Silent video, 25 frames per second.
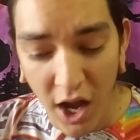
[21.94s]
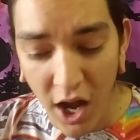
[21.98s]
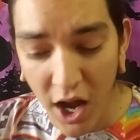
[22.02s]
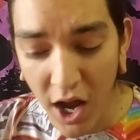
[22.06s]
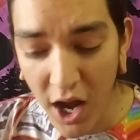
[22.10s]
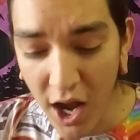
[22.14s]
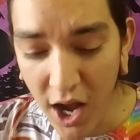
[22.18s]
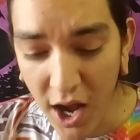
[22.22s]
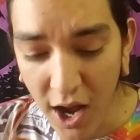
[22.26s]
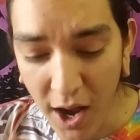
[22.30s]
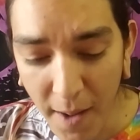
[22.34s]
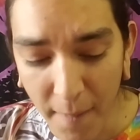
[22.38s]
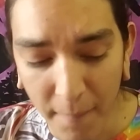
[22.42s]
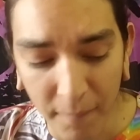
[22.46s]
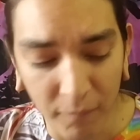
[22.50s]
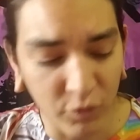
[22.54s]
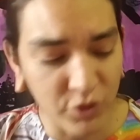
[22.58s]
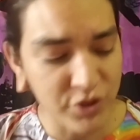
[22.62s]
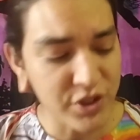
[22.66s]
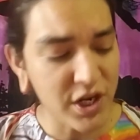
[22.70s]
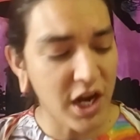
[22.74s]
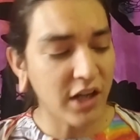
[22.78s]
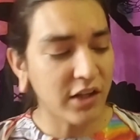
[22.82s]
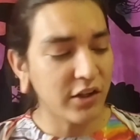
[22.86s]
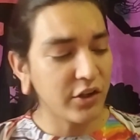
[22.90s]
We'll
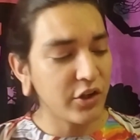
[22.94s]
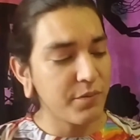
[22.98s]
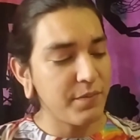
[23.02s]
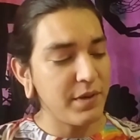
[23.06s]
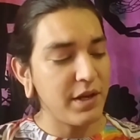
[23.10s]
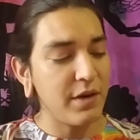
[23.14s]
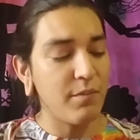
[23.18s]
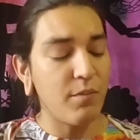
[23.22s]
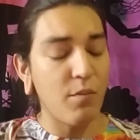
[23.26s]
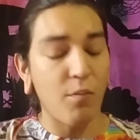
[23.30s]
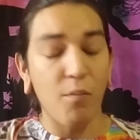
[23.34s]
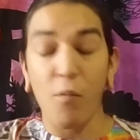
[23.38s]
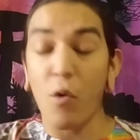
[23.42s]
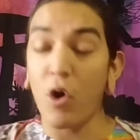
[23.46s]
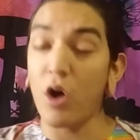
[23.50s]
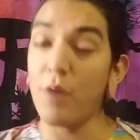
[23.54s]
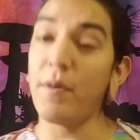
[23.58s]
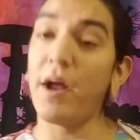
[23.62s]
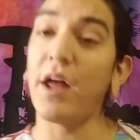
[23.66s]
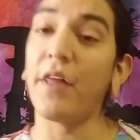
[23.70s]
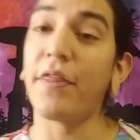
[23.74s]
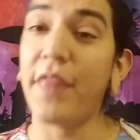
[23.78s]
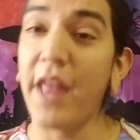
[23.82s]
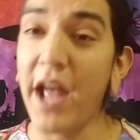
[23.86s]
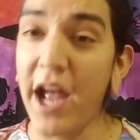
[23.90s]
talk a little bit more
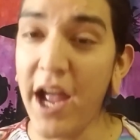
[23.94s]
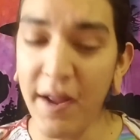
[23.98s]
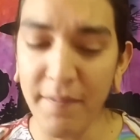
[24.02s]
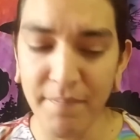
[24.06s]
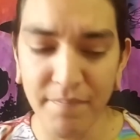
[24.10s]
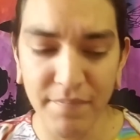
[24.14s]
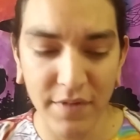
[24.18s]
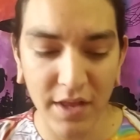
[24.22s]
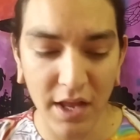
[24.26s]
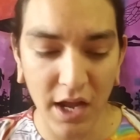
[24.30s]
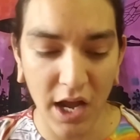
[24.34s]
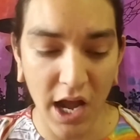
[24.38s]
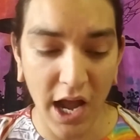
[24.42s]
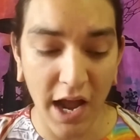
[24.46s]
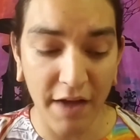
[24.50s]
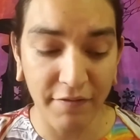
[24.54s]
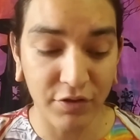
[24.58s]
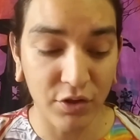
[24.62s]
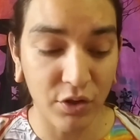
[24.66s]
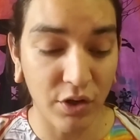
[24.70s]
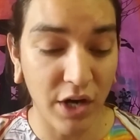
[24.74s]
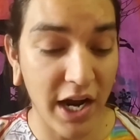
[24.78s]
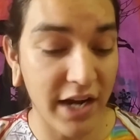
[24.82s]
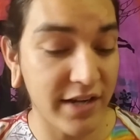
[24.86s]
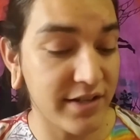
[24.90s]
about that
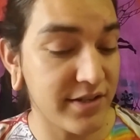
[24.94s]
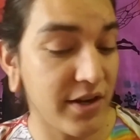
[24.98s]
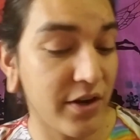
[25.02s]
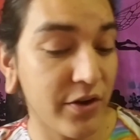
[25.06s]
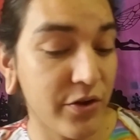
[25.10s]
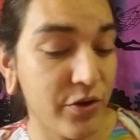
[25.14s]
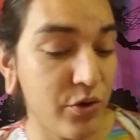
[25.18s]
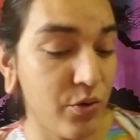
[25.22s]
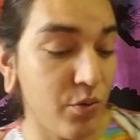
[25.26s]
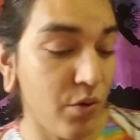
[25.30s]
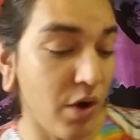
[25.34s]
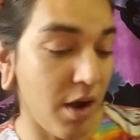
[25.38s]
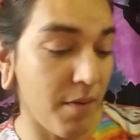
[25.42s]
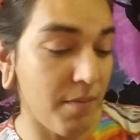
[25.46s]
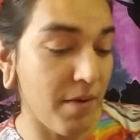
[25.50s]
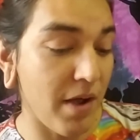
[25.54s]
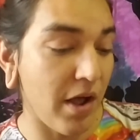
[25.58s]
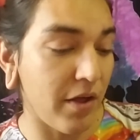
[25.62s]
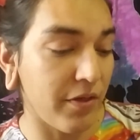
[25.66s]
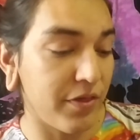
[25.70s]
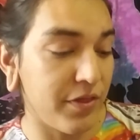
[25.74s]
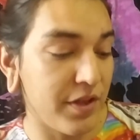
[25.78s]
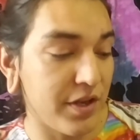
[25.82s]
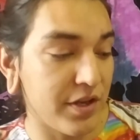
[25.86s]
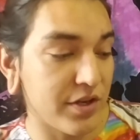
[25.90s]
after I tell you
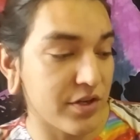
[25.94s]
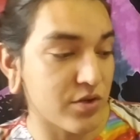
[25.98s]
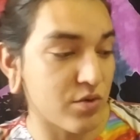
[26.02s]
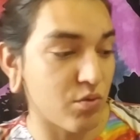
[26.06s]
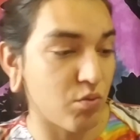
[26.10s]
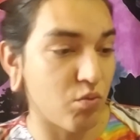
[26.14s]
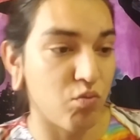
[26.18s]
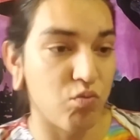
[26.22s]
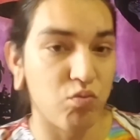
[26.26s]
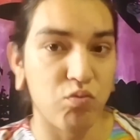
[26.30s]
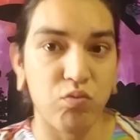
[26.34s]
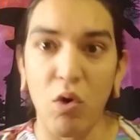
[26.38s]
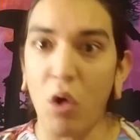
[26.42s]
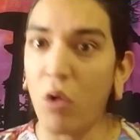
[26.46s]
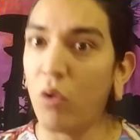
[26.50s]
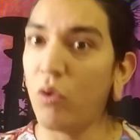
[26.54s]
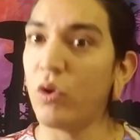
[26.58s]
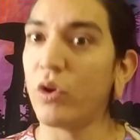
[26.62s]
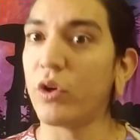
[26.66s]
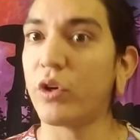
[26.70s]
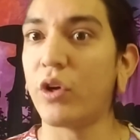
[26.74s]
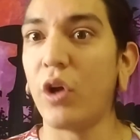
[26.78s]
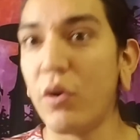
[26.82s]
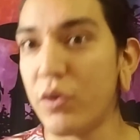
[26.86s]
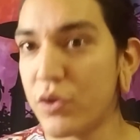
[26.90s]
about this
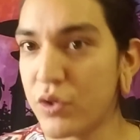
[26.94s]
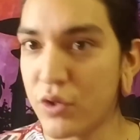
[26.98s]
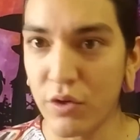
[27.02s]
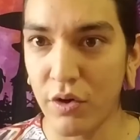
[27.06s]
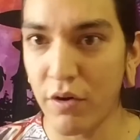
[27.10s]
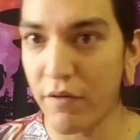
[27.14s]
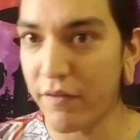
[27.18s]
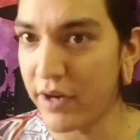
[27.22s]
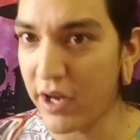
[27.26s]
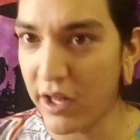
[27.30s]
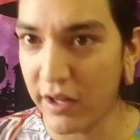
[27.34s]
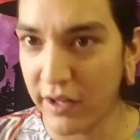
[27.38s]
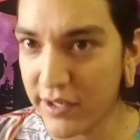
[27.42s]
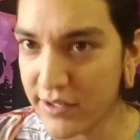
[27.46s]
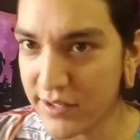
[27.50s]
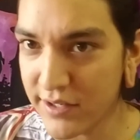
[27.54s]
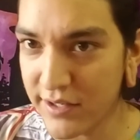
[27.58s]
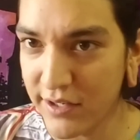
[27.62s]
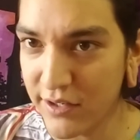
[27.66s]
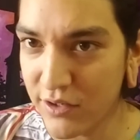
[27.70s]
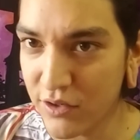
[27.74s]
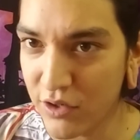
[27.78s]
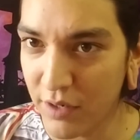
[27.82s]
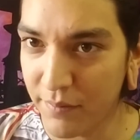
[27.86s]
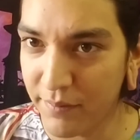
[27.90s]
roller coaster of an
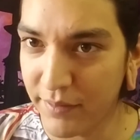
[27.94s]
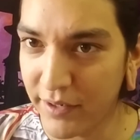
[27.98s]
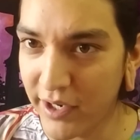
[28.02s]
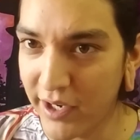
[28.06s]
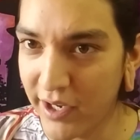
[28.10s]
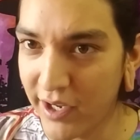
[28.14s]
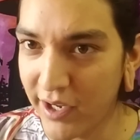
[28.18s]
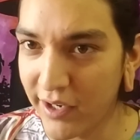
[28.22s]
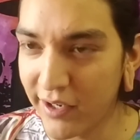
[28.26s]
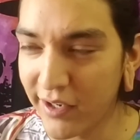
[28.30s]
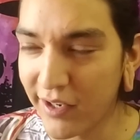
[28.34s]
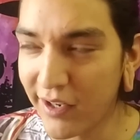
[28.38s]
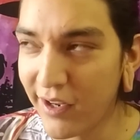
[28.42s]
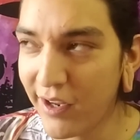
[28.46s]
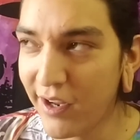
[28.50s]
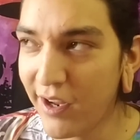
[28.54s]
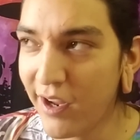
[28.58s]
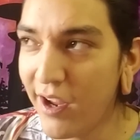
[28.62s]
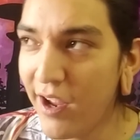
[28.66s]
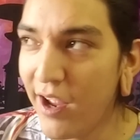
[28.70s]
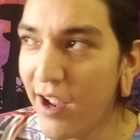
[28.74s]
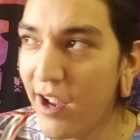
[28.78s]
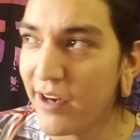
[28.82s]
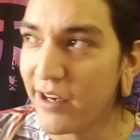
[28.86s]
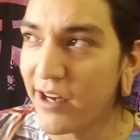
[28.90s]
LSD trip I had.
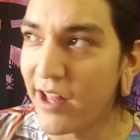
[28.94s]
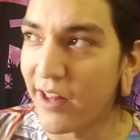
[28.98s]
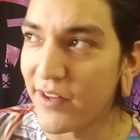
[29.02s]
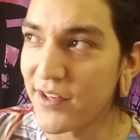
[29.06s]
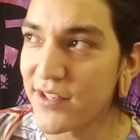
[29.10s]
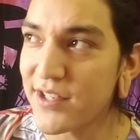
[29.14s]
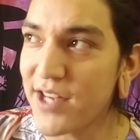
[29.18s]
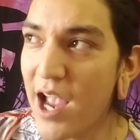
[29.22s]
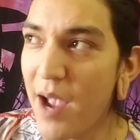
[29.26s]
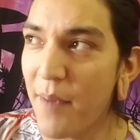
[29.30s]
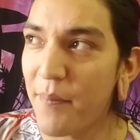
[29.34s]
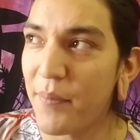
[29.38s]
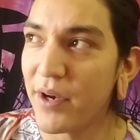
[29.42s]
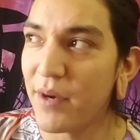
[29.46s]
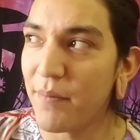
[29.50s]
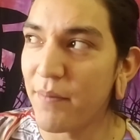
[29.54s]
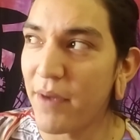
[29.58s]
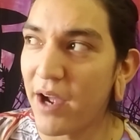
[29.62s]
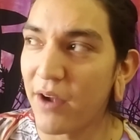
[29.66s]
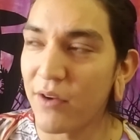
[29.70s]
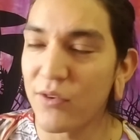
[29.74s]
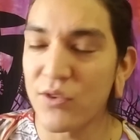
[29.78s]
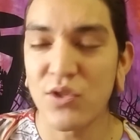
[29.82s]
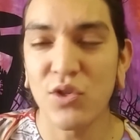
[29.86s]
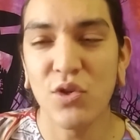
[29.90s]
Now, this happened
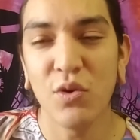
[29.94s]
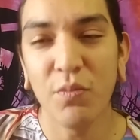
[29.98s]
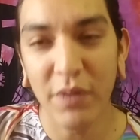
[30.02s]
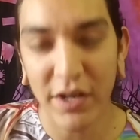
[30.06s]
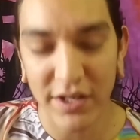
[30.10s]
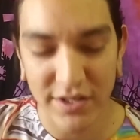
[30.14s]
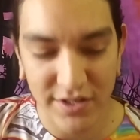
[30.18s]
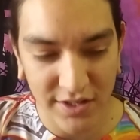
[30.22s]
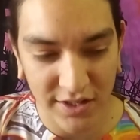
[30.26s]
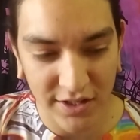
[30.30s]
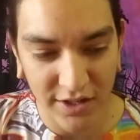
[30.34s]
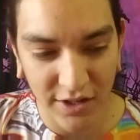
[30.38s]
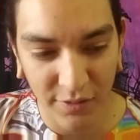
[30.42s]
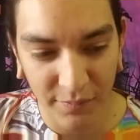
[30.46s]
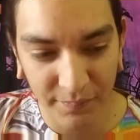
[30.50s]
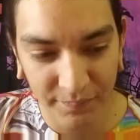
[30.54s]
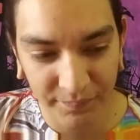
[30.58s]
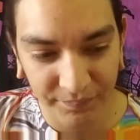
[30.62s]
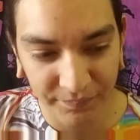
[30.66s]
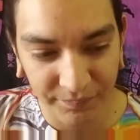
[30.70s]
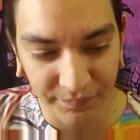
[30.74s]
about 2 months ago.